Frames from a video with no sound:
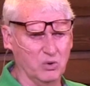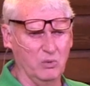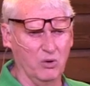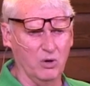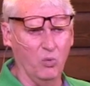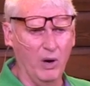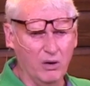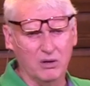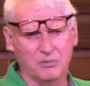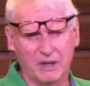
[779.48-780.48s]
We want to
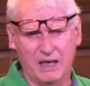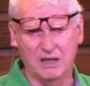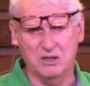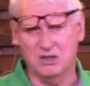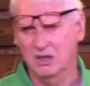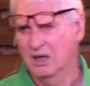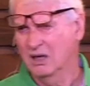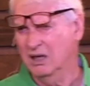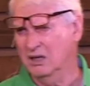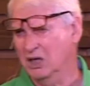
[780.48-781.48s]
welcome that
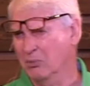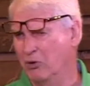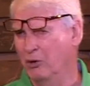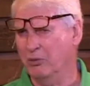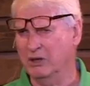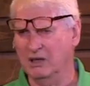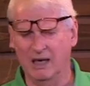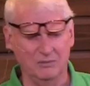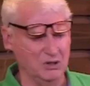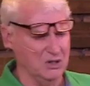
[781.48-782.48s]
in the appropriate
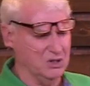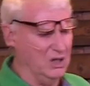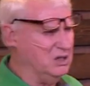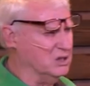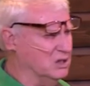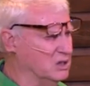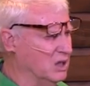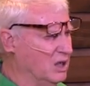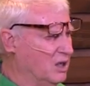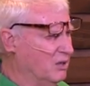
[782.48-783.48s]
times and seasons,
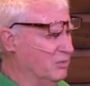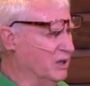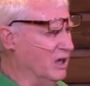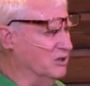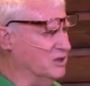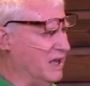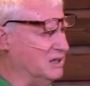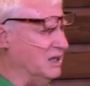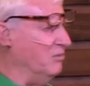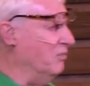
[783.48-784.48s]
because that's a